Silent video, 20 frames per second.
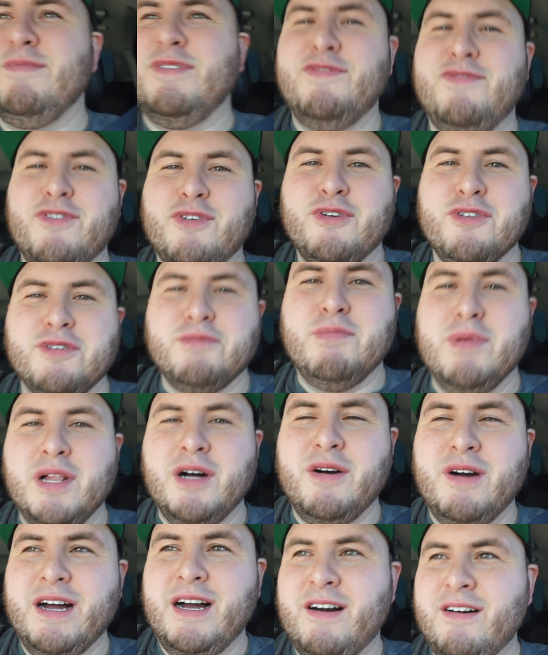Before the
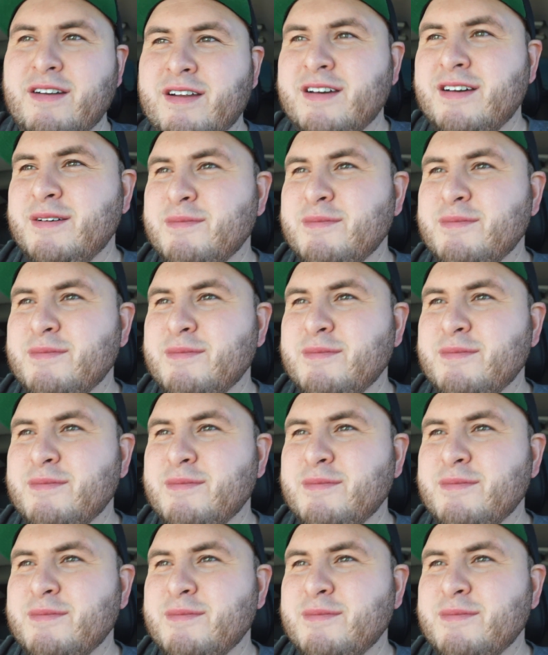blowout.